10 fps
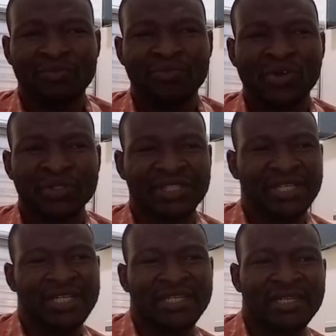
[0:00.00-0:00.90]

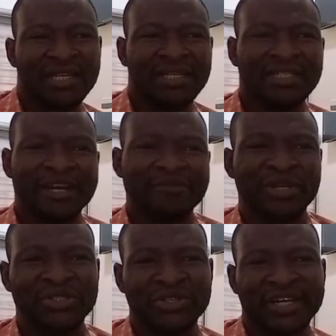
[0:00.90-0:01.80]

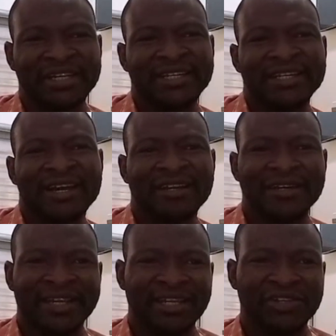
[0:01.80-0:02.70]
multi-dimensional linear
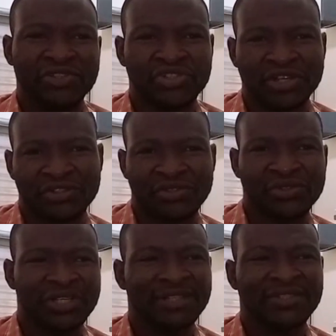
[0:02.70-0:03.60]
array
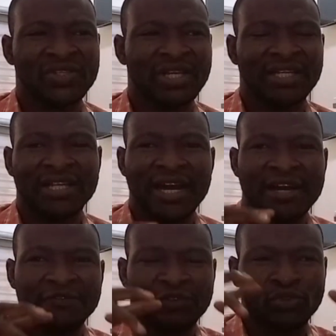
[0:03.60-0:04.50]
transducers that
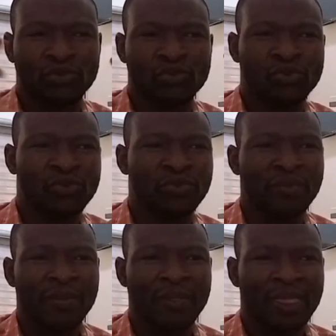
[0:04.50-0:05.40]
have 2
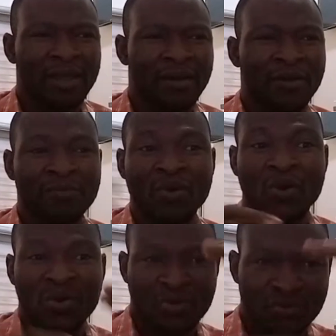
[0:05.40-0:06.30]
or more